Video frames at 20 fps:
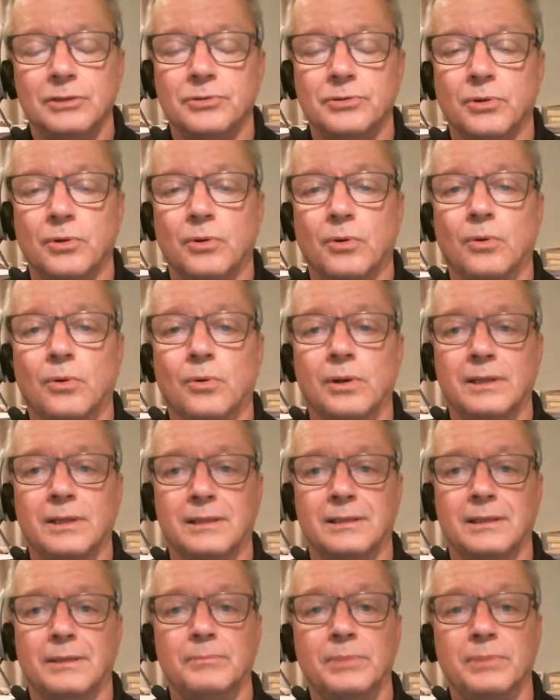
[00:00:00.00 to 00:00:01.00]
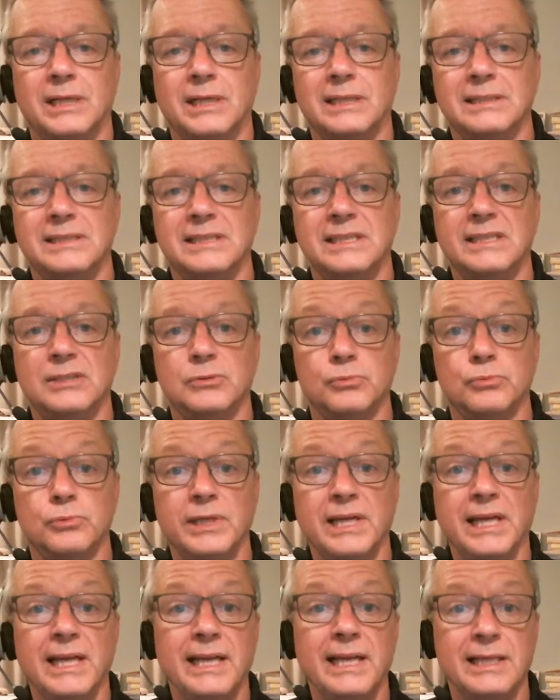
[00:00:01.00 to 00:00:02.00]
So, because this
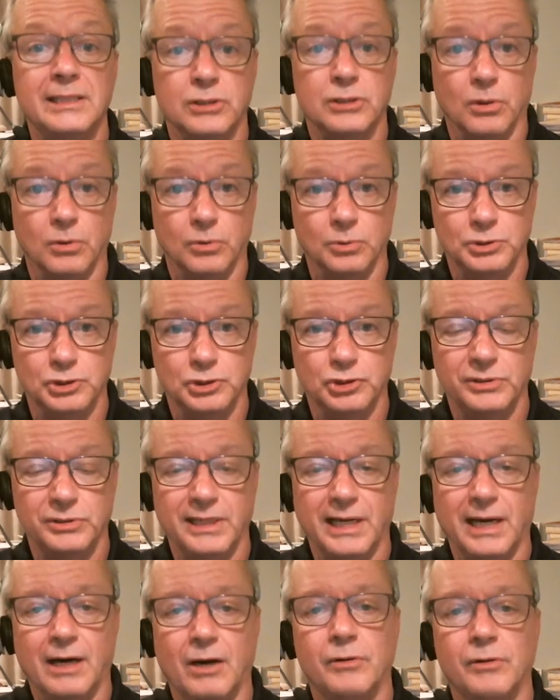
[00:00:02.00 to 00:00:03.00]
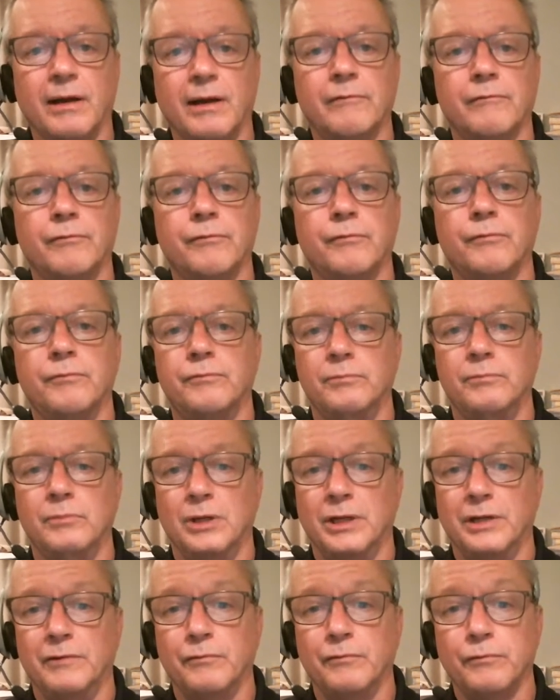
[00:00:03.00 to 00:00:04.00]
really slows you down
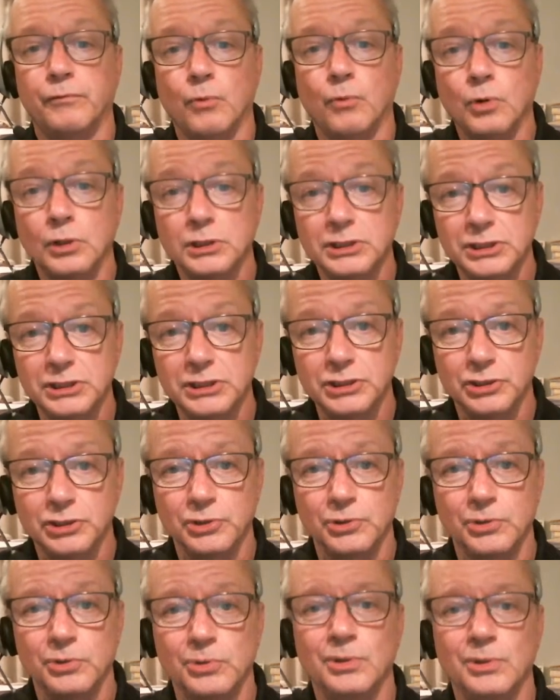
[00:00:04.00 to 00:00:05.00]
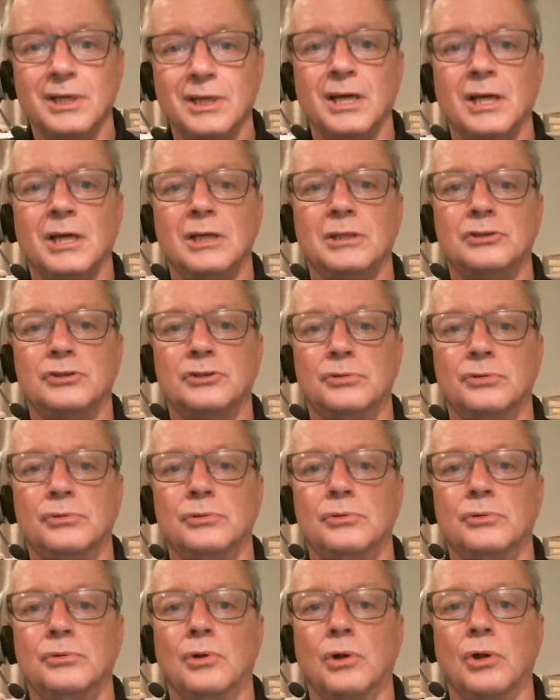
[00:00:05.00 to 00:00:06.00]
and forces you
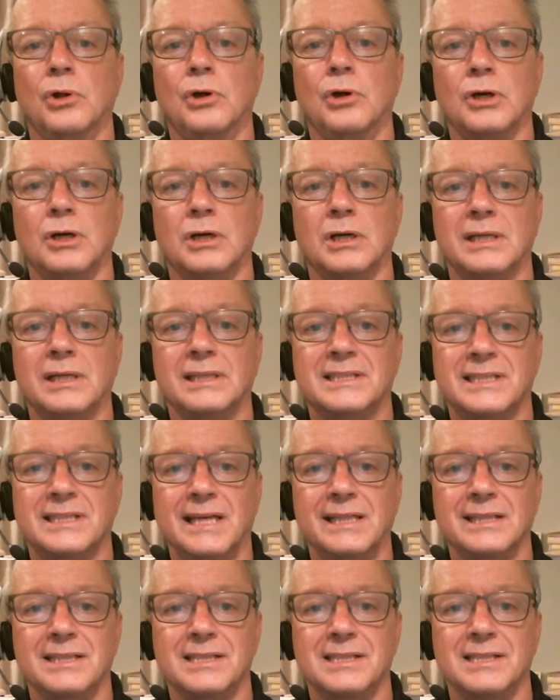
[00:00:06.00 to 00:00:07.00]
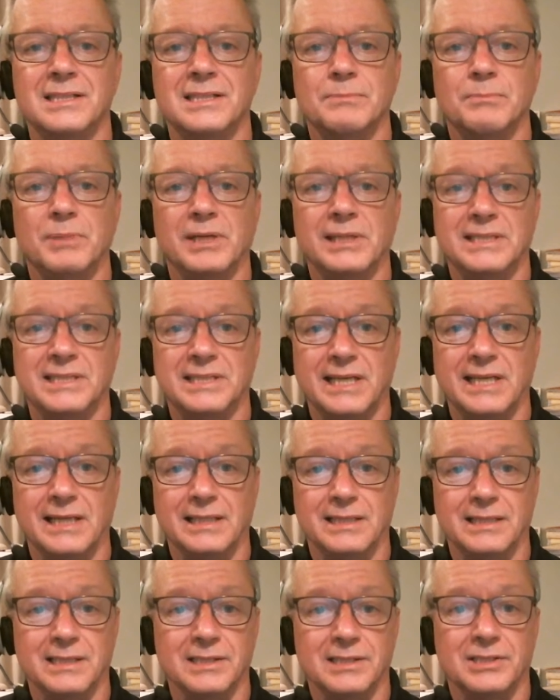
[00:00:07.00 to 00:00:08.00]
to look sentence by
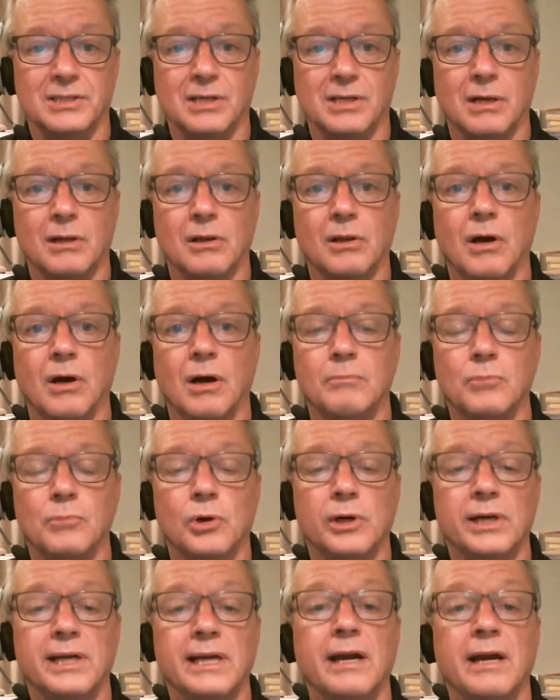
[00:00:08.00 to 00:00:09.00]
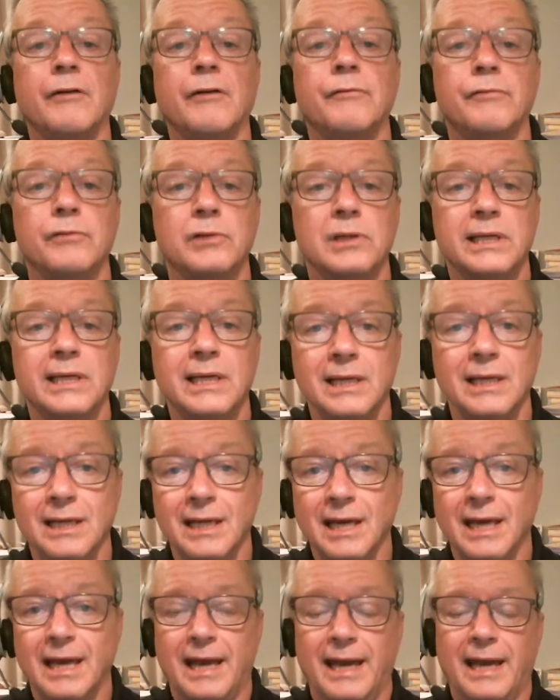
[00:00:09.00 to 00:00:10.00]
sentence a lot more carefully,
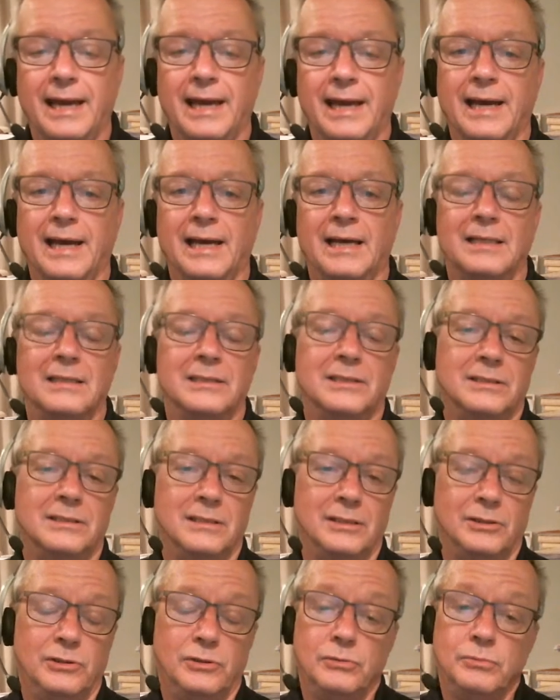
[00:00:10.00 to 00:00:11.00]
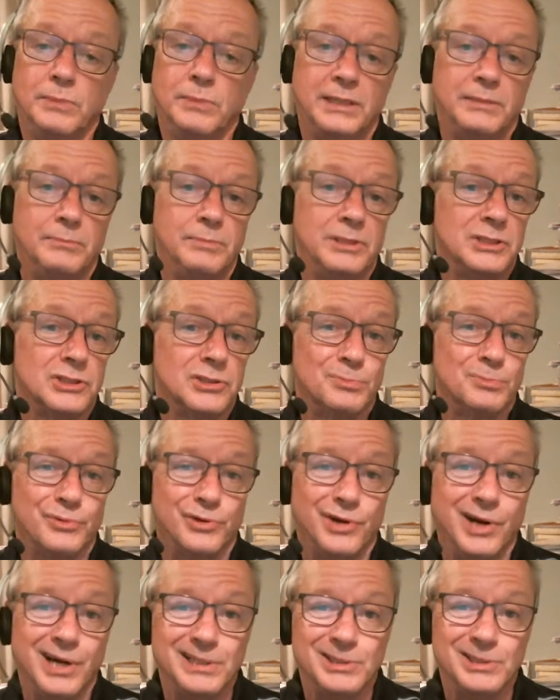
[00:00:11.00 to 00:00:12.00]
and you might be
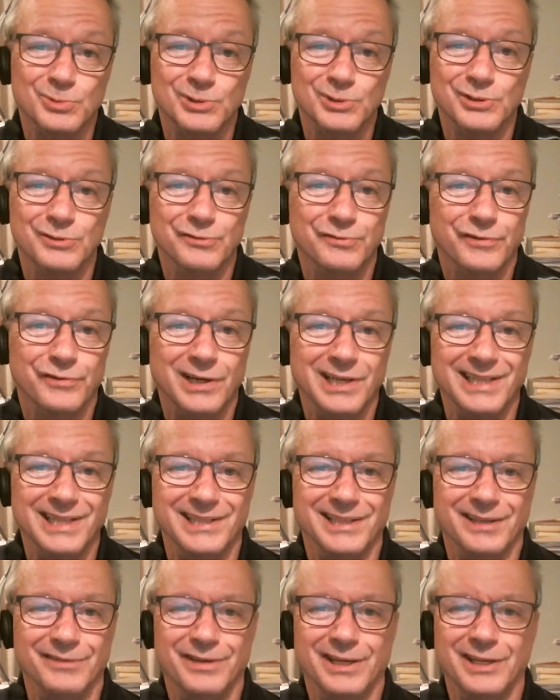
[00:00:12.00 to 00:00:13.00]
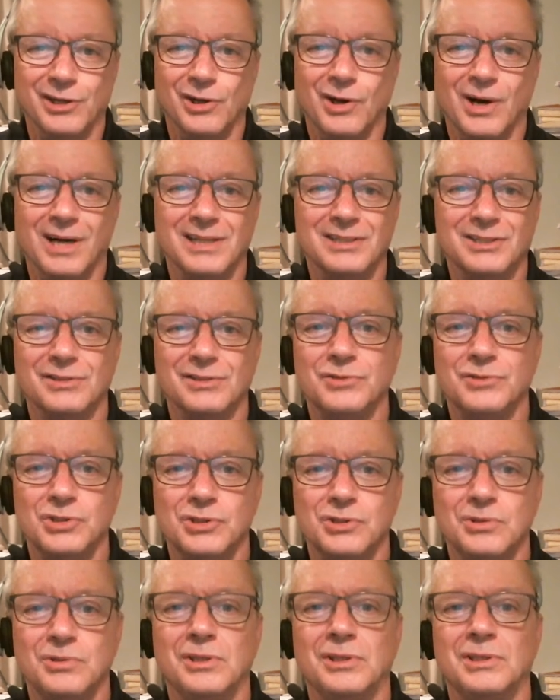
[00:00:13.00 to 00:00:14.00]
surprised what you find. I've had lots of
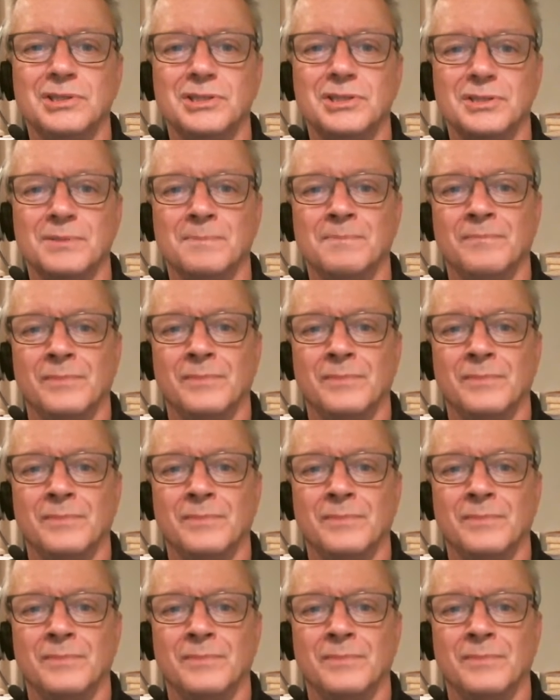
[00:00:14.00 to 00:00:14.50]
students